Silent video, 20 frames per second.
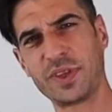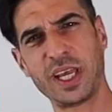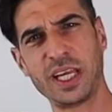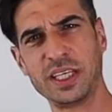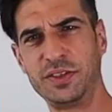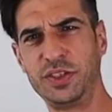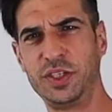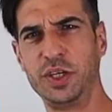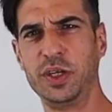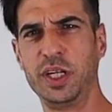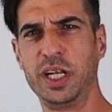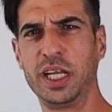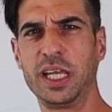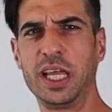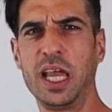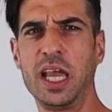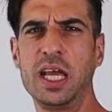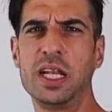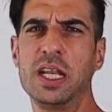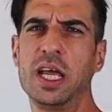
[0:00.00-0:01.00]
Thanks for tuning in
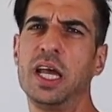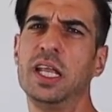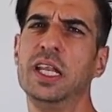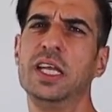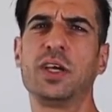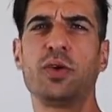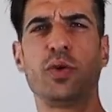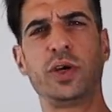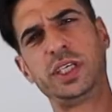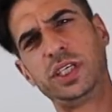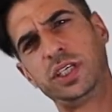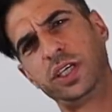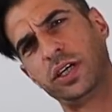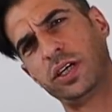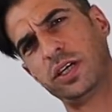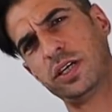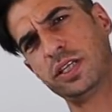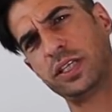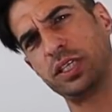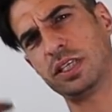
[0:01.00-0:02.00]
again. Any
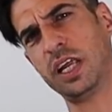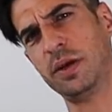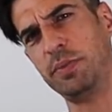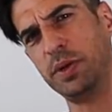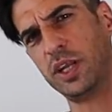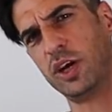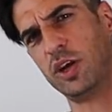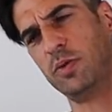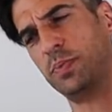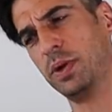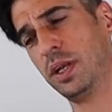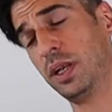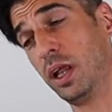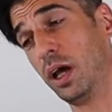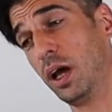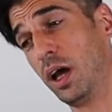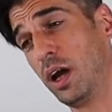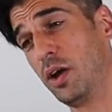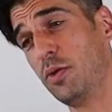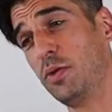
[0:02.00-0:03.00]
questions, let me know
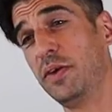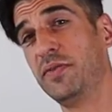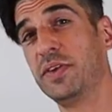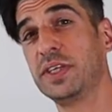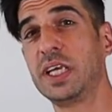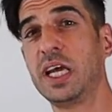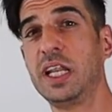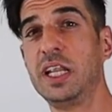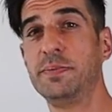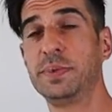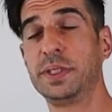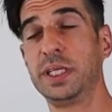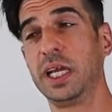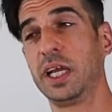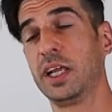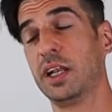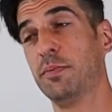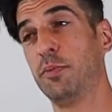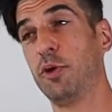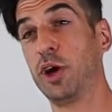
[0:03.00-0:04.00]
below. If there's any
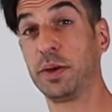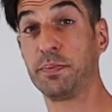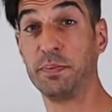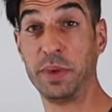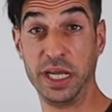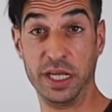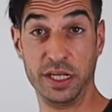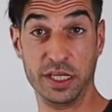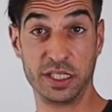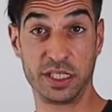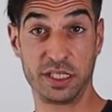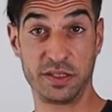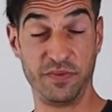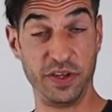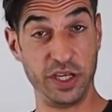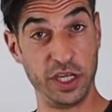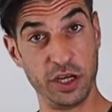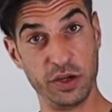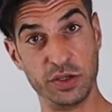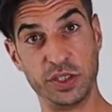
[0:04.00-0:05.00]
particular bike maintenance
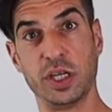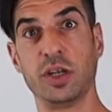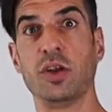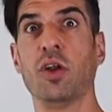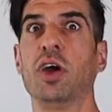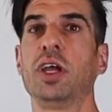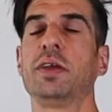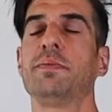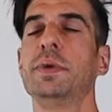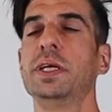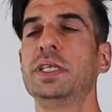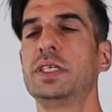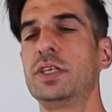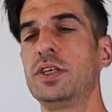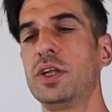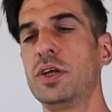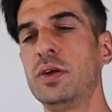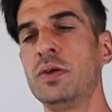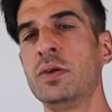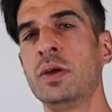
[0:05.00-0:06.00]
videos you'd like me to
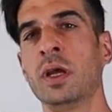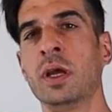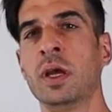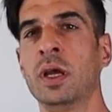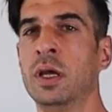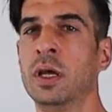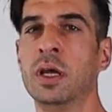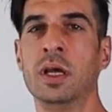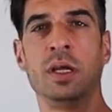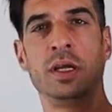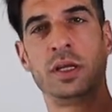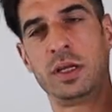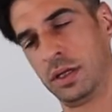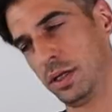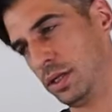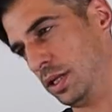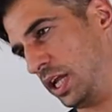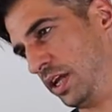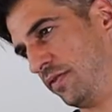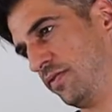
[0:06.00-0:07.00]
do,
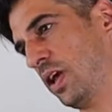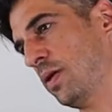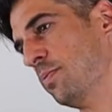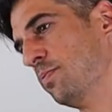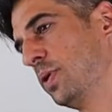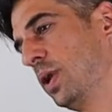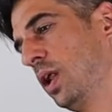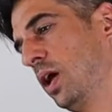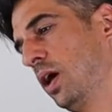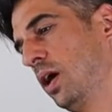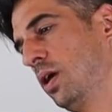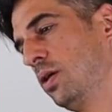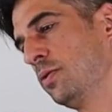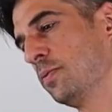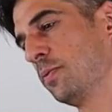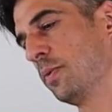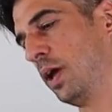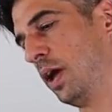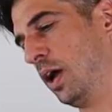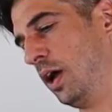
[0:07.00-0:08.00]
leave them
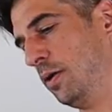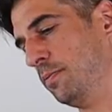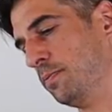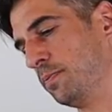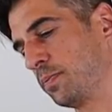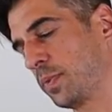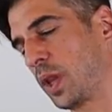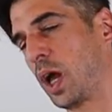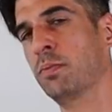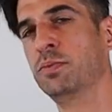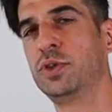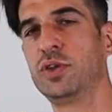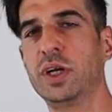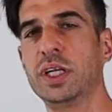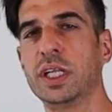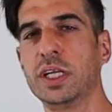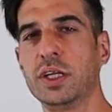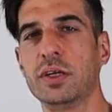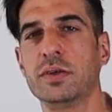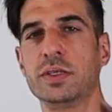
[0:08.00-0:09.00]
below. I'm
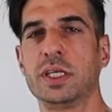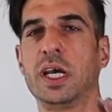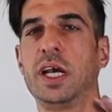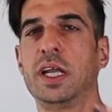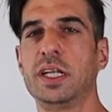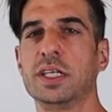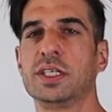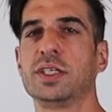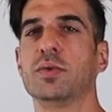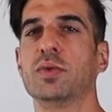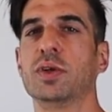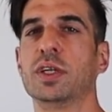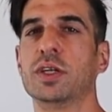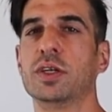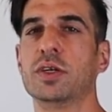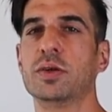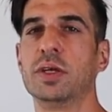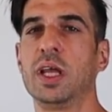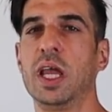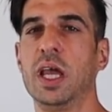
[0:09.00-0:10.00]
dreading you saying installing a
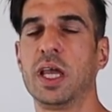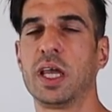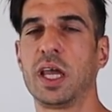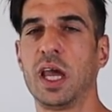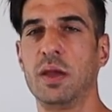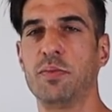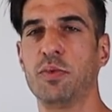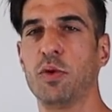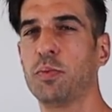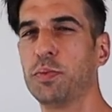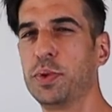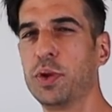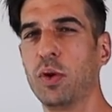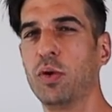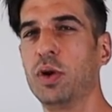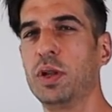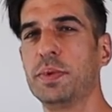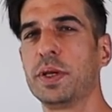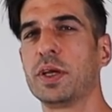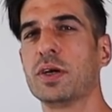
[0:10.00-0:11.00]
new gear cable
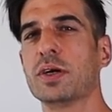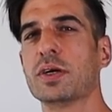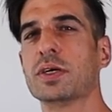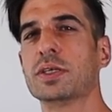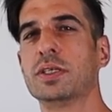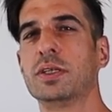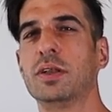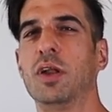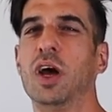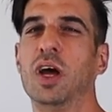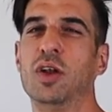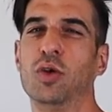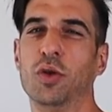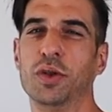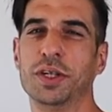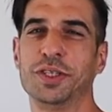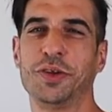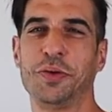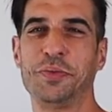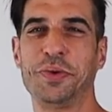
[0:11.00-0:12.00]
purely because like a lot
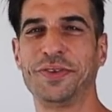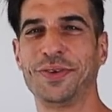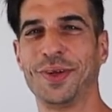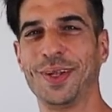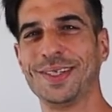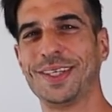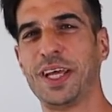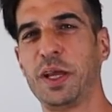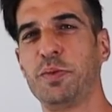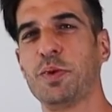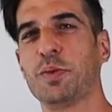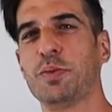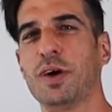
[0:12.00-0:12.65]
of the time you have to untape your